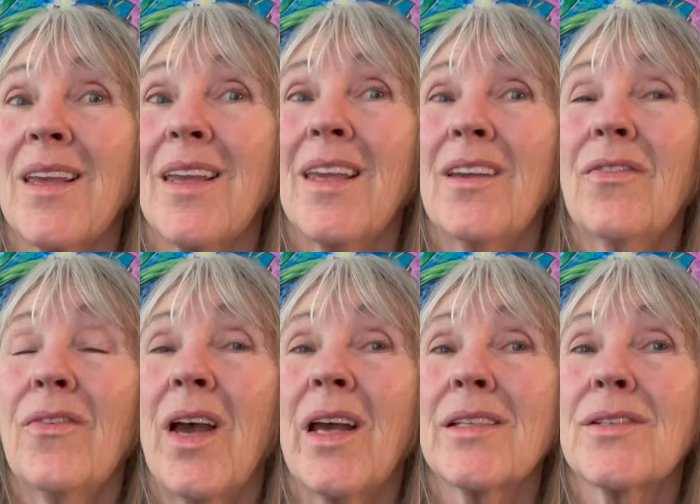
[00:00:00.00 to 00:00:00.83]
if
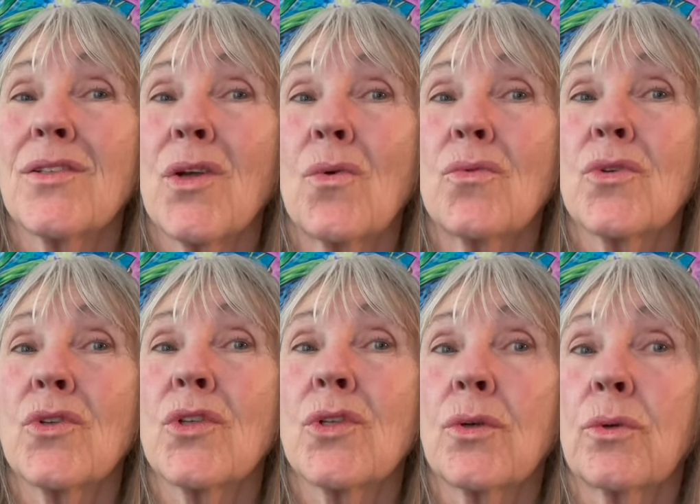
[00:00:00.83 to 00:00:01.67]
I
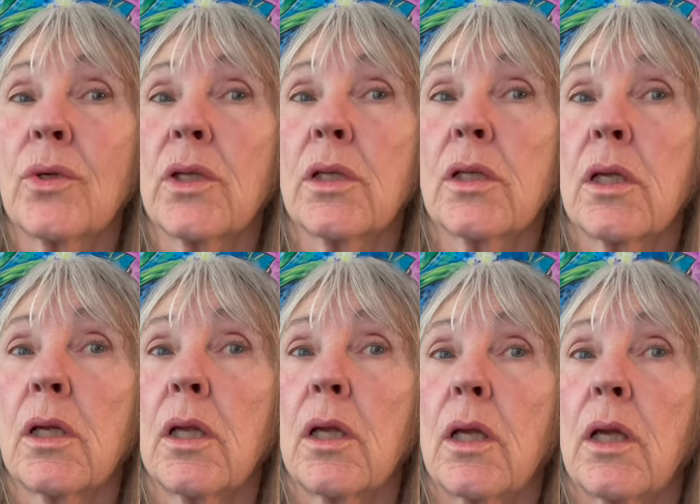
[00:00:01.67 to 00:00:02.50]
don't do it,
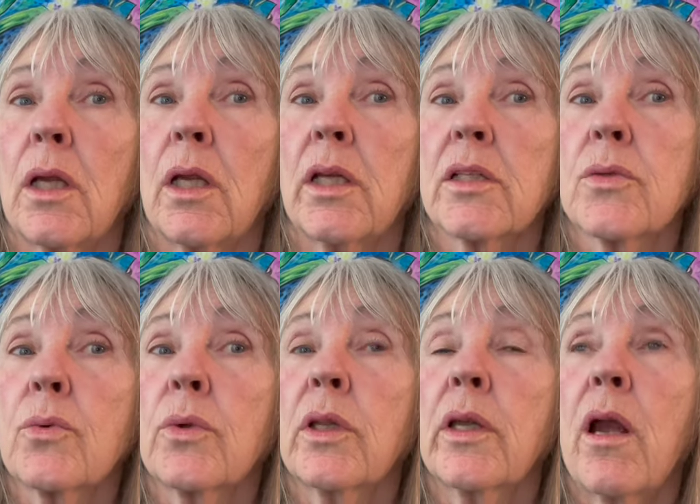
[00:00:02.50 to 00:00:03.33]
it's
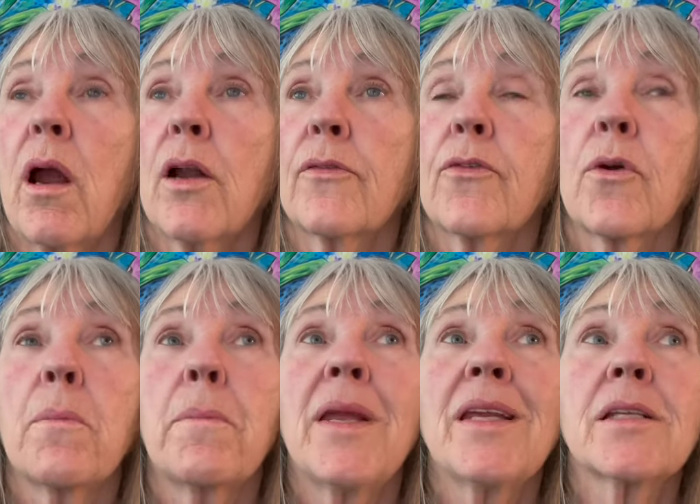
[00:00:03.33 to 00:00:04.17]
really hard for
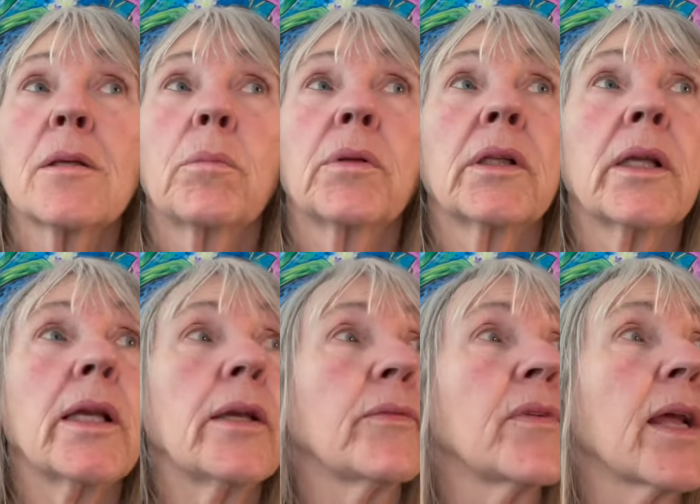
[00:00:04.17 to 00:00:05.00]
me to
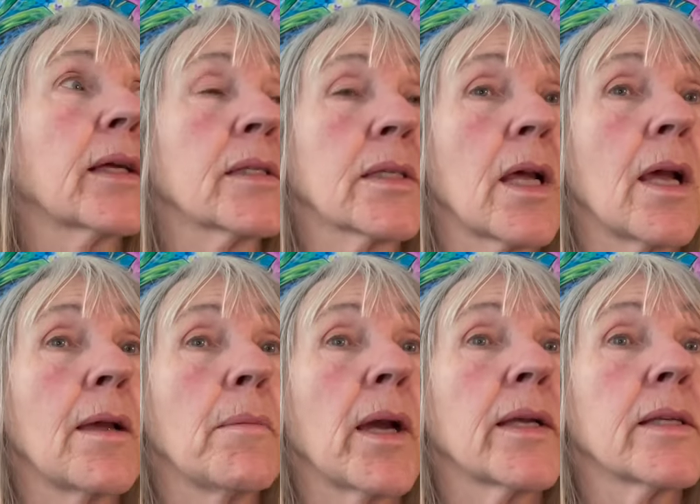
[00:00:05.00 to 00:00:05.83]
believe next
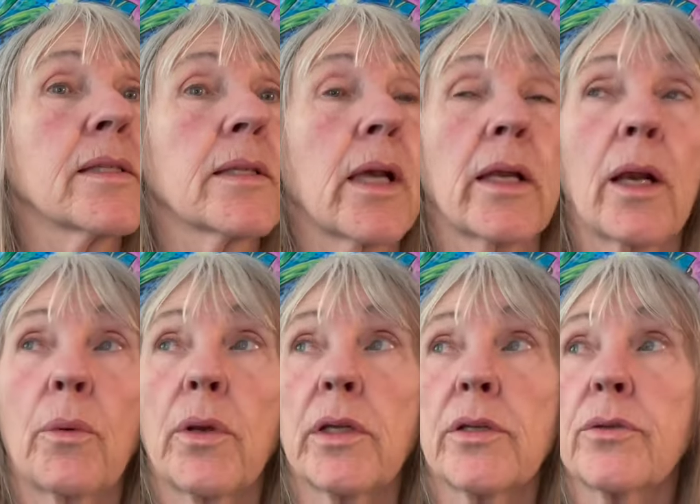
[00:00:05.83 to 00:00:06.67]
time I decide I
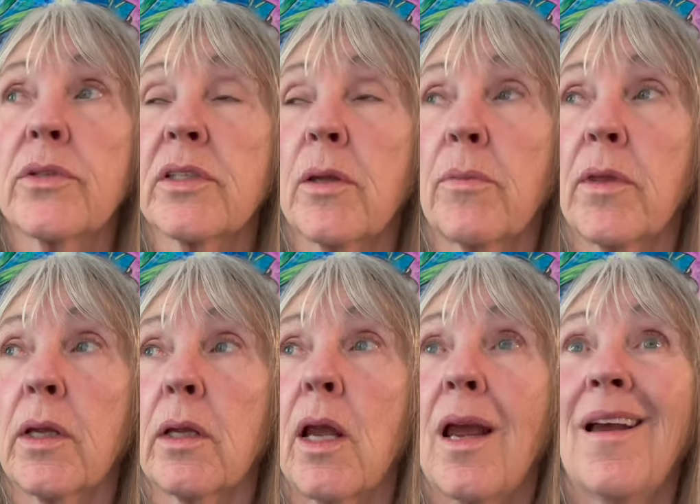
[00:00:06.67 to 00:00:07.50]
want to do
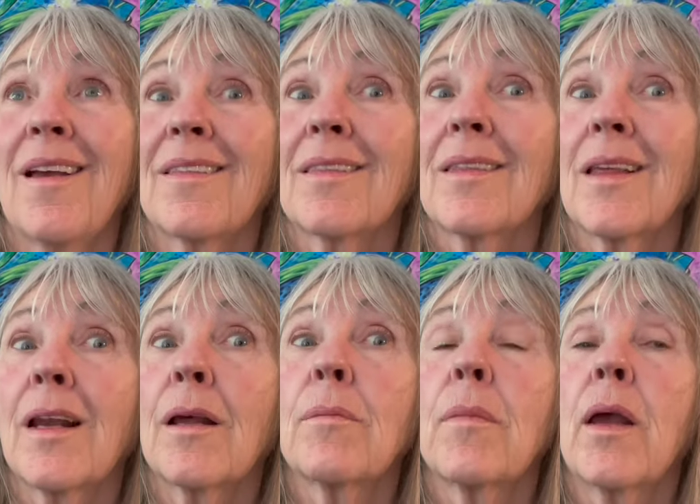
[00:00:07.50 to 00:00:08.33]
something that
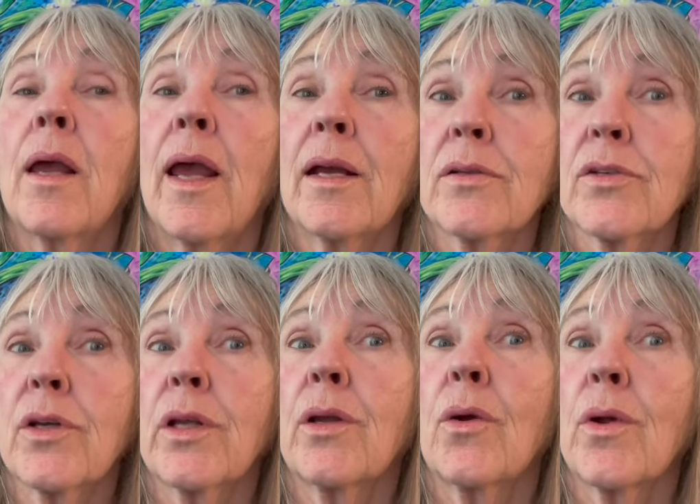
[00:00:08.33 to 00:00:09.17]
I'm
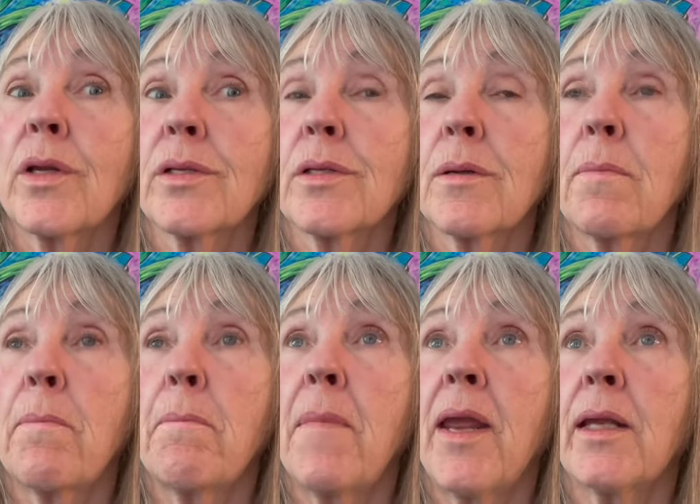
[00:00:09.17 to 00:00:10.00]
actually going to
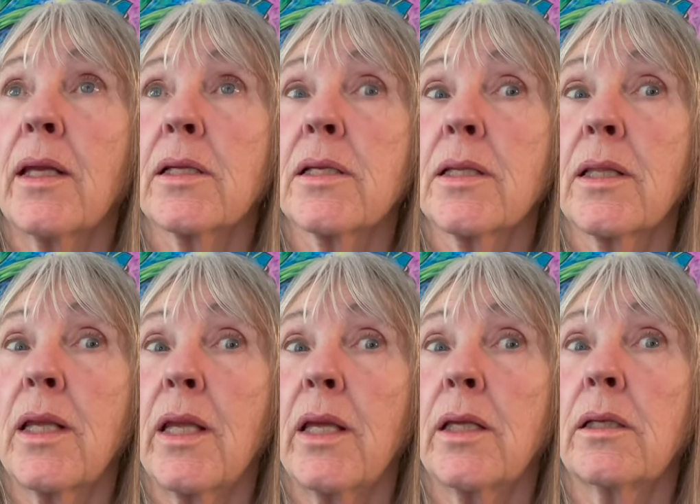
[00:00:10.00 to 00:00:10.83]
make it to
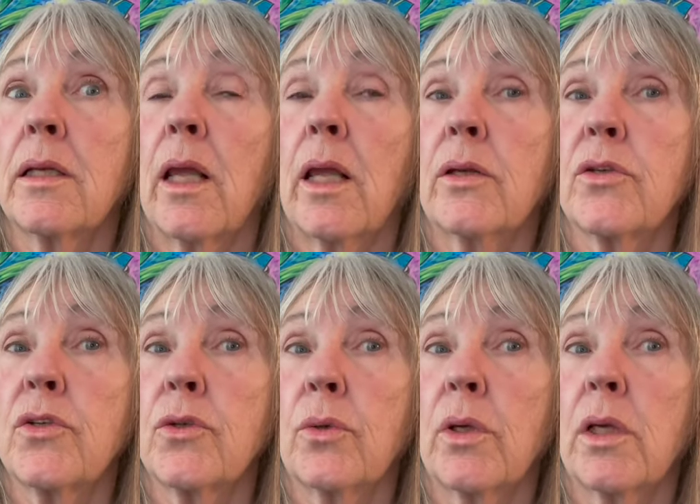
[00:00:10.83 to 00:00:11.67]
the end and
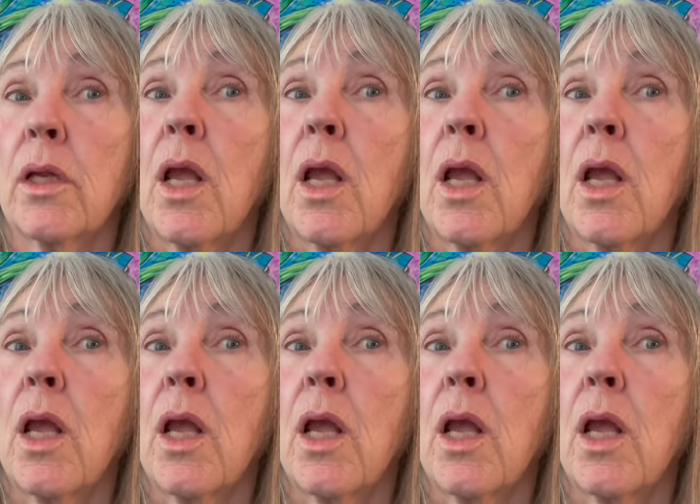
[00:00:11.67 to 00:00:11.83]
do it.